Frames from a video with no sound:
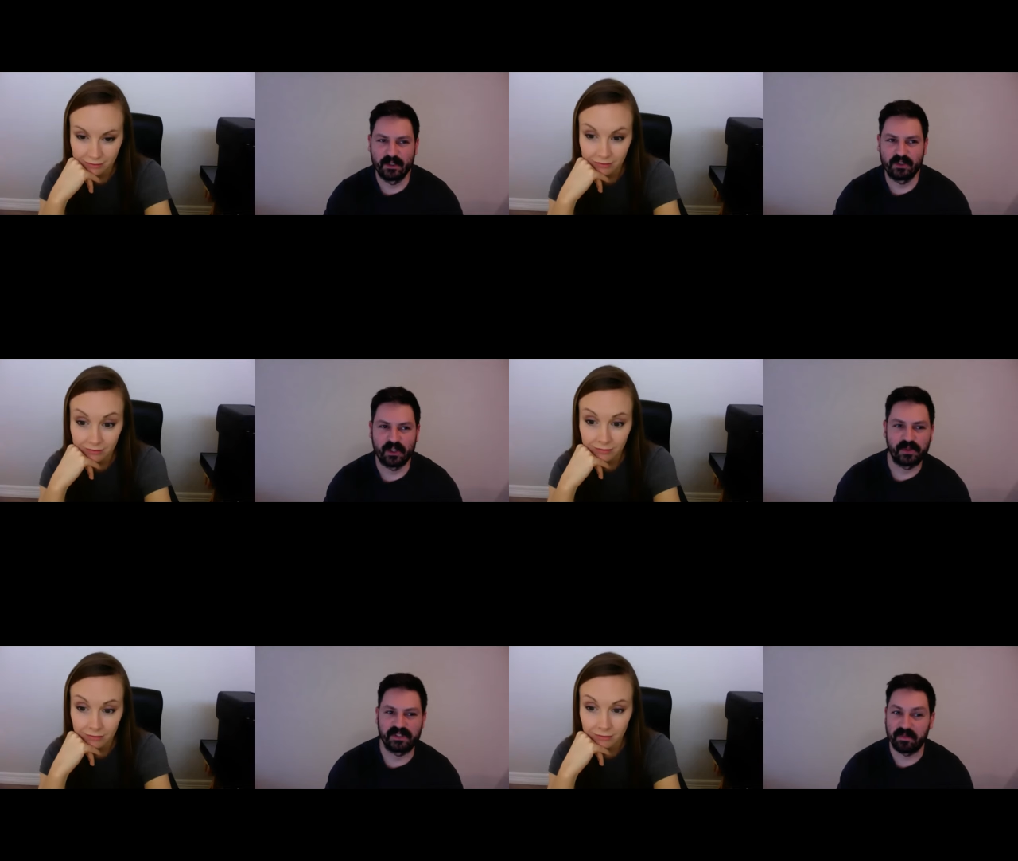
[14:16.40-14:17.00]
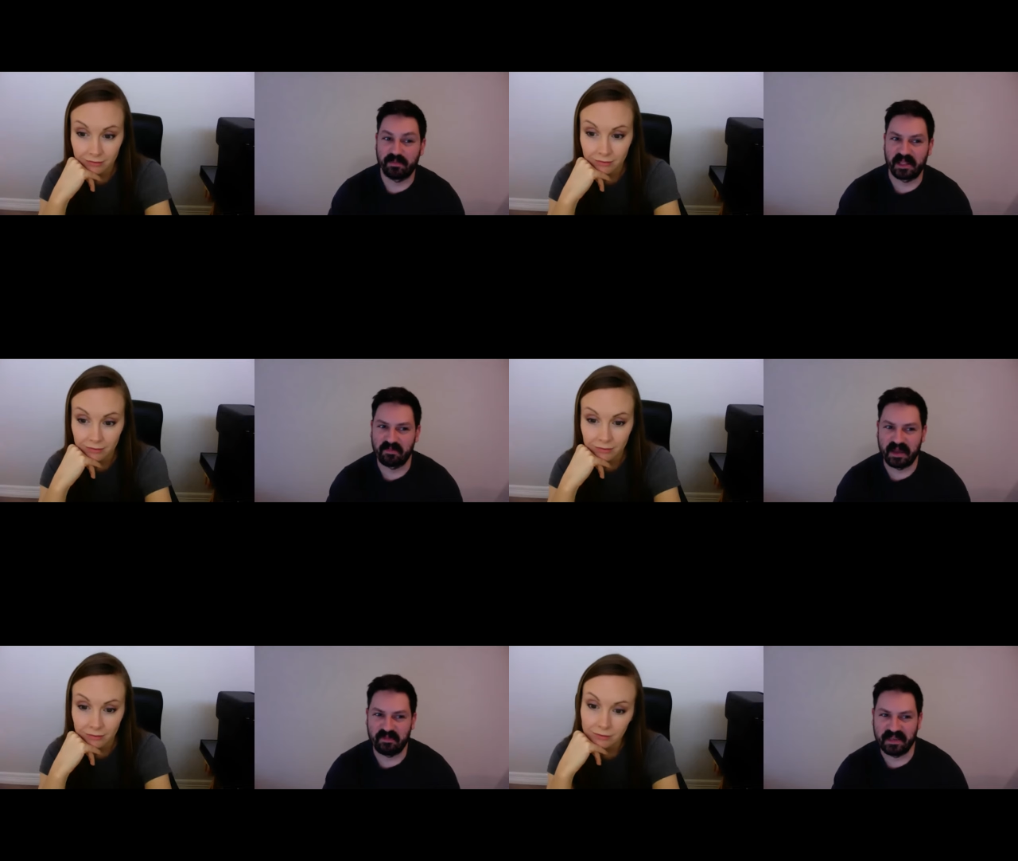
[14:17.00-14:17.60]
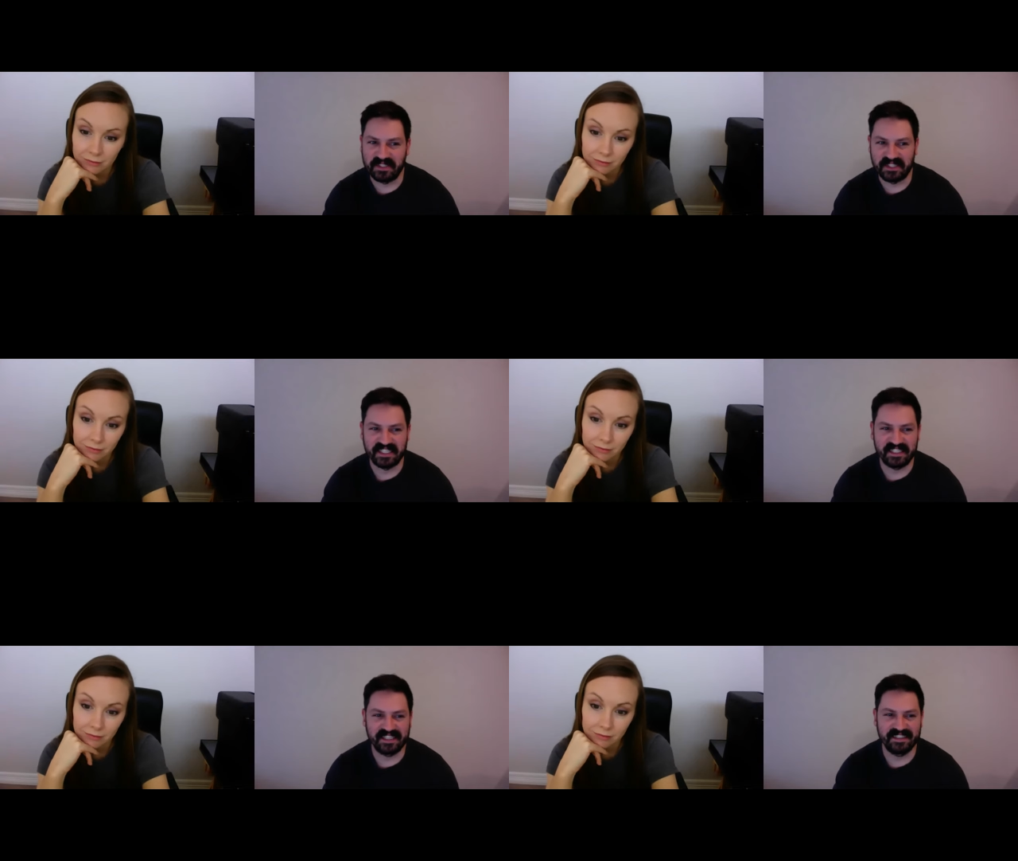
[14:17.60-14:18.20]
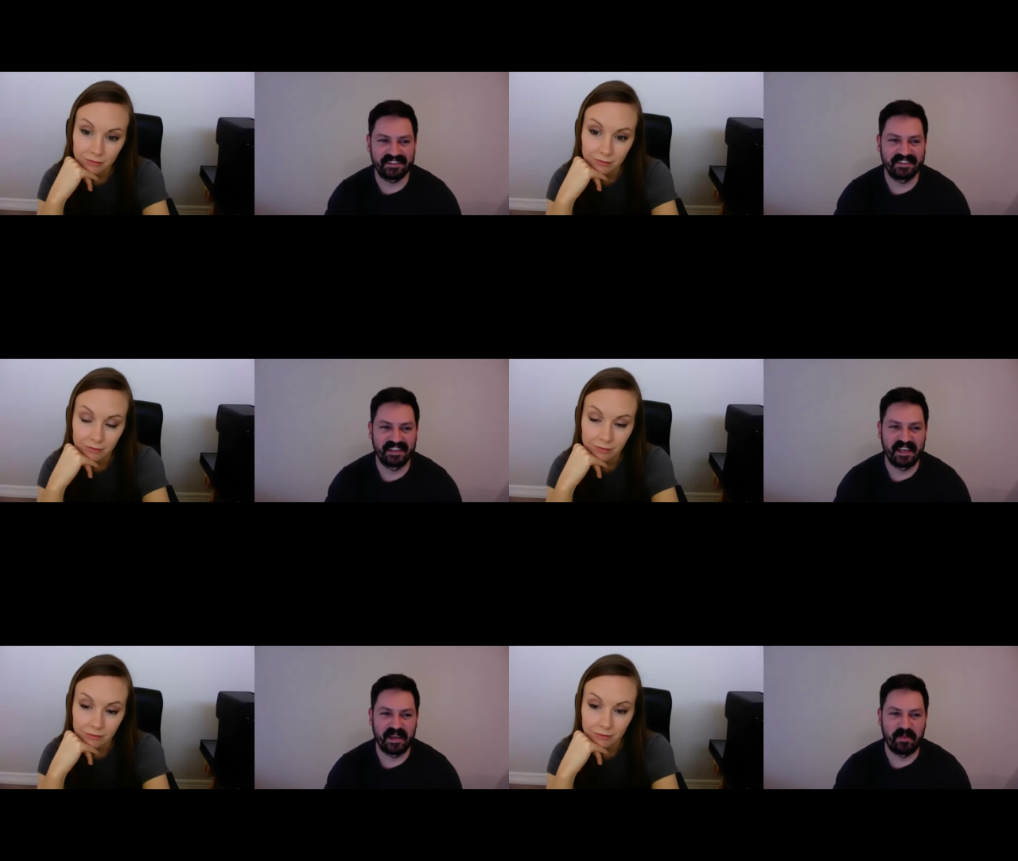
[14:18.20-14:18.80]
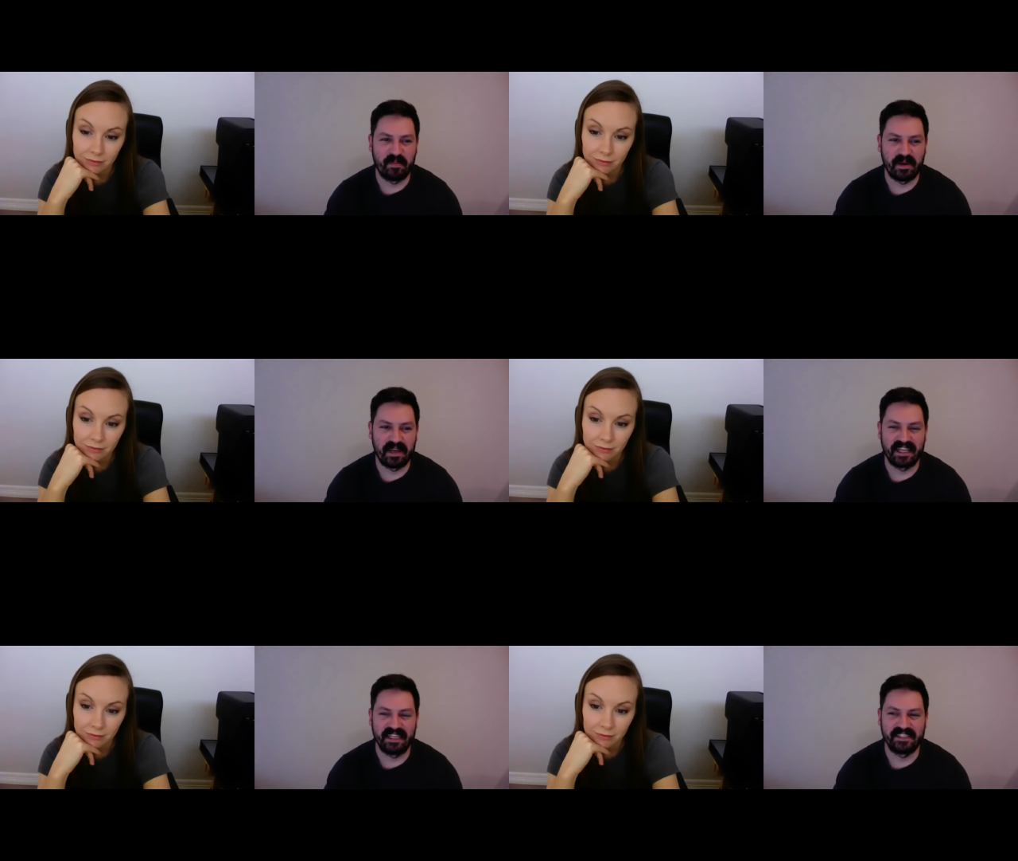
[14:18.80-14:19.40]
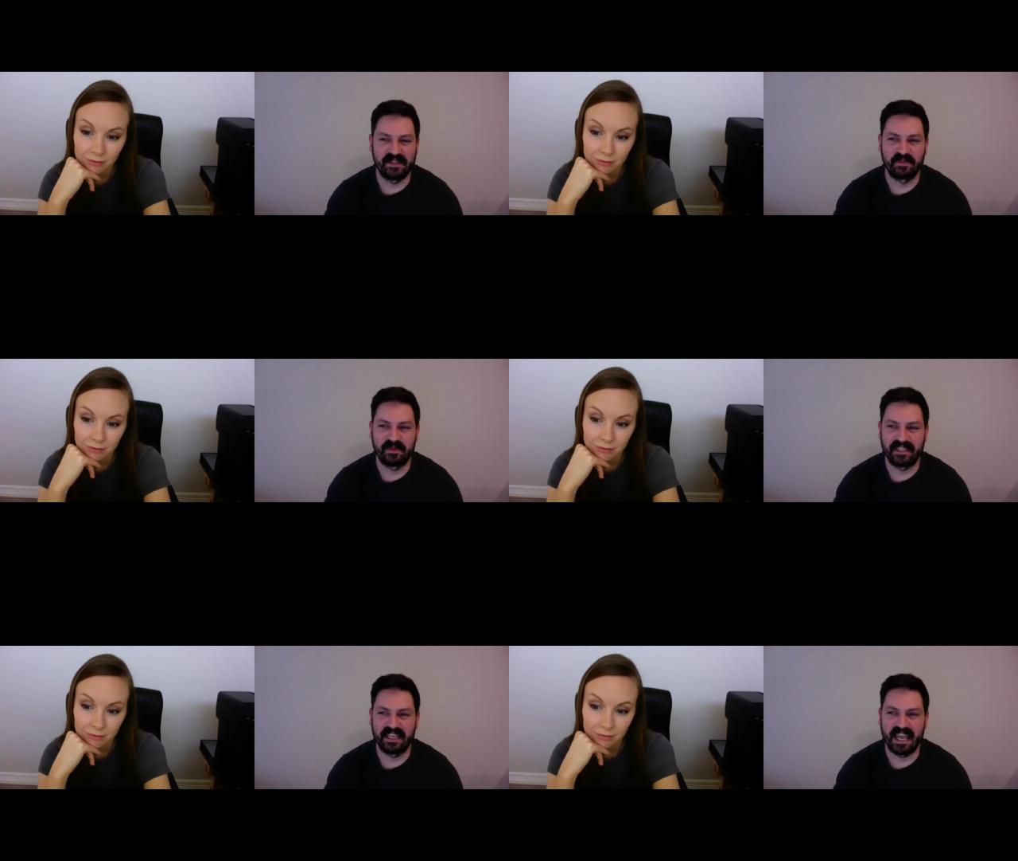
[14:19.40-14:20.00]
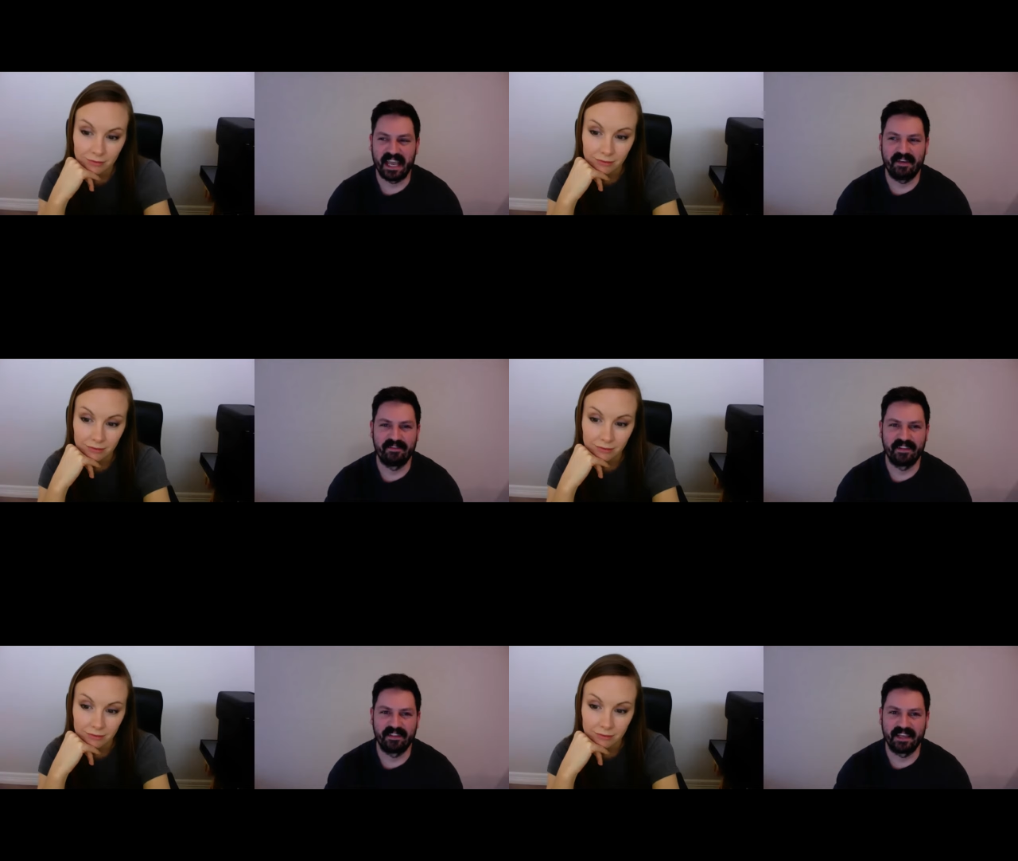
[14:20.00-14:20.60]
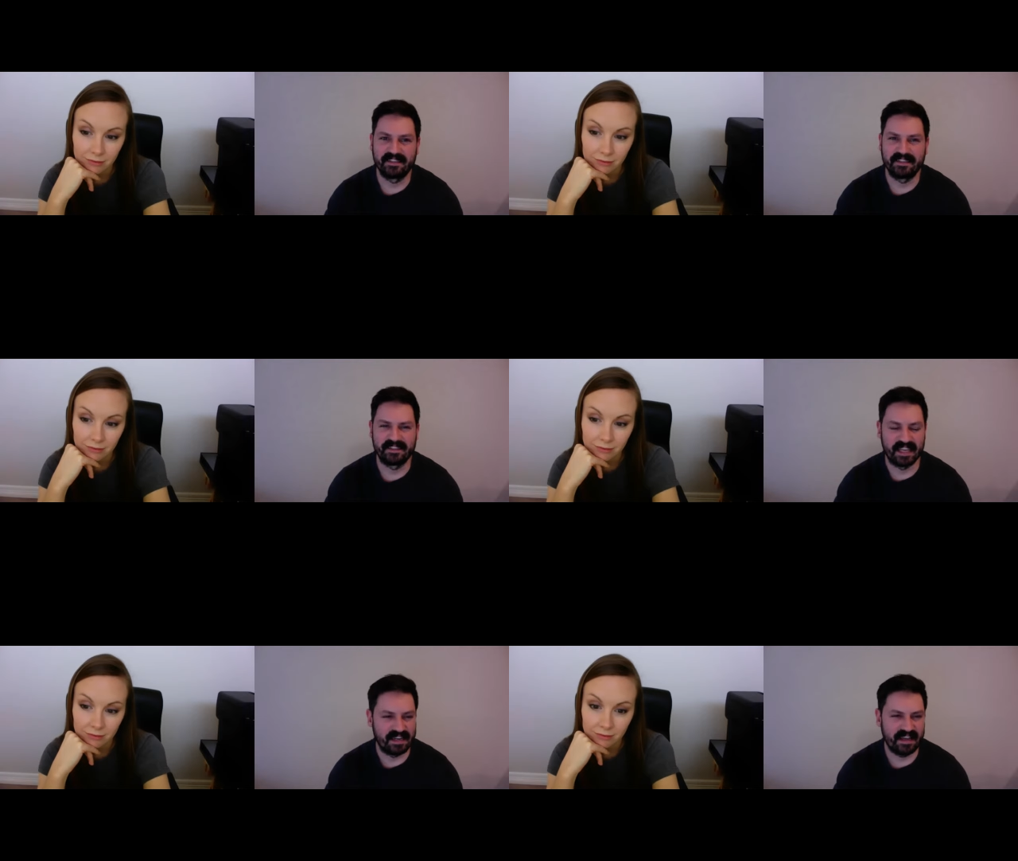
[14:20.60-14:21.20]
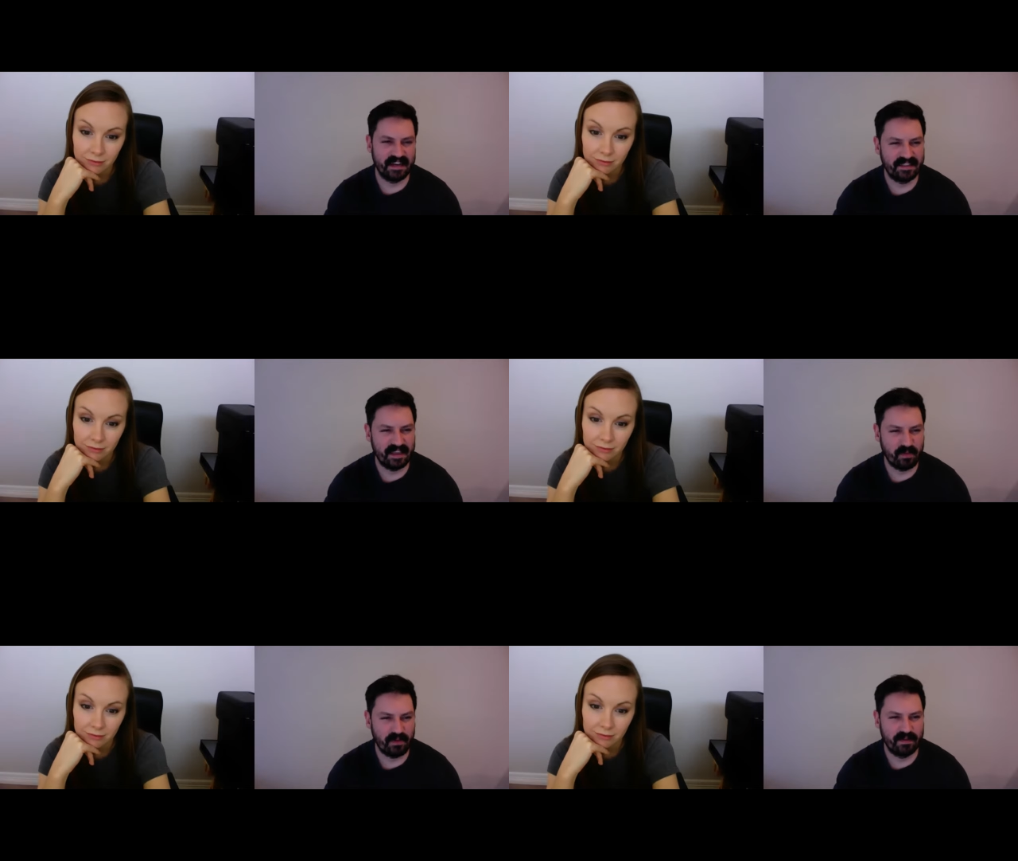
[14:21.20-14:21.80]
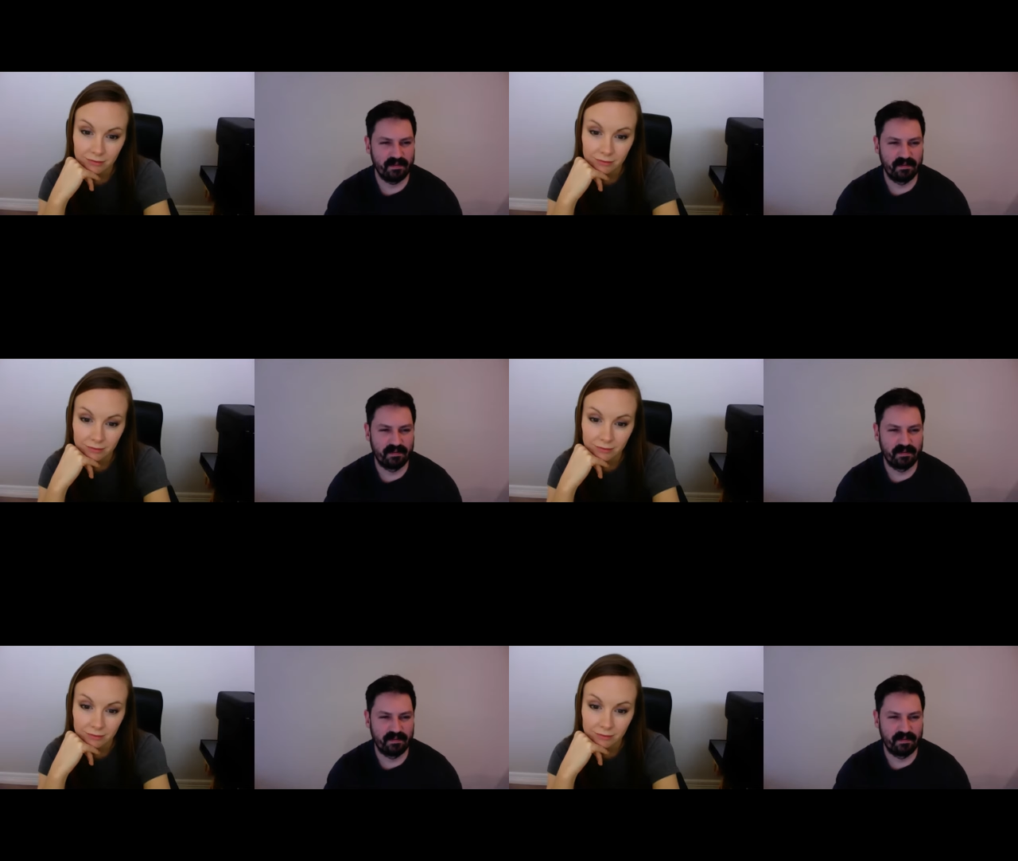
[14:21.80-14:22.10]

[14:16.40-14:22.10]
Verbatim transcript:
Speaker 1: so simple it might be genius, but it didn't really have the legs to stand on at that point.